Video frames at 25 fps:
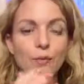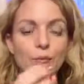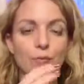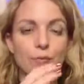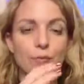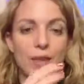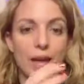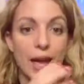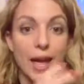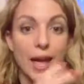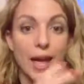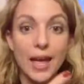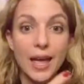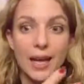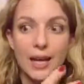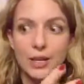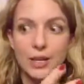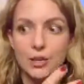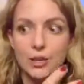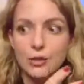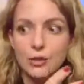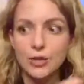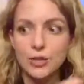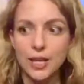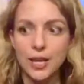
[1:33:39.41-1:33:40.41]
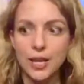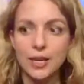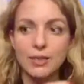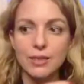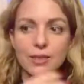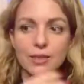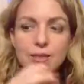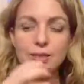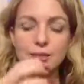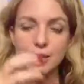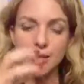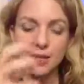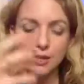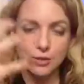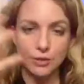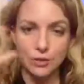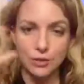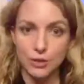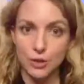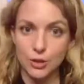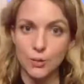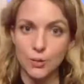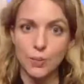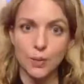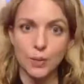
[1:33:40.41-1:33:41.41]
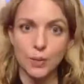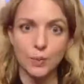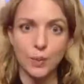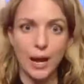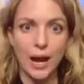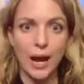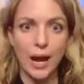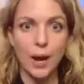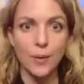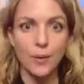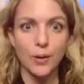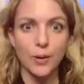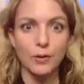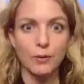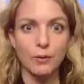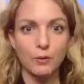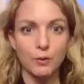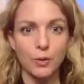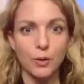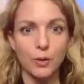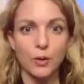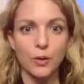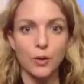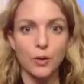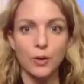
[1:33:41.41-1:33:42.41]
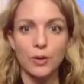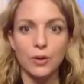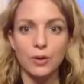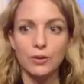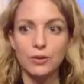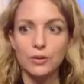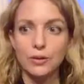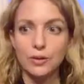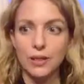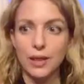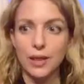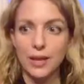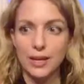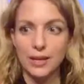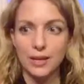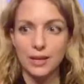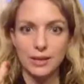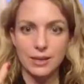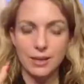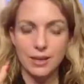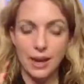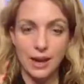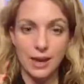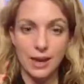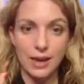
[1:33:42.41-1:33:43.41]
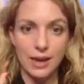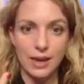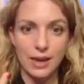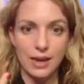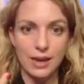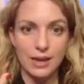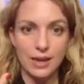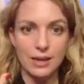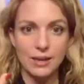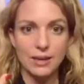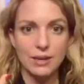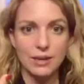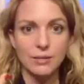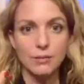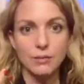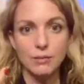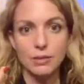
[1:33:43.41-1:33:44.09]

then you take this like super powerful like yang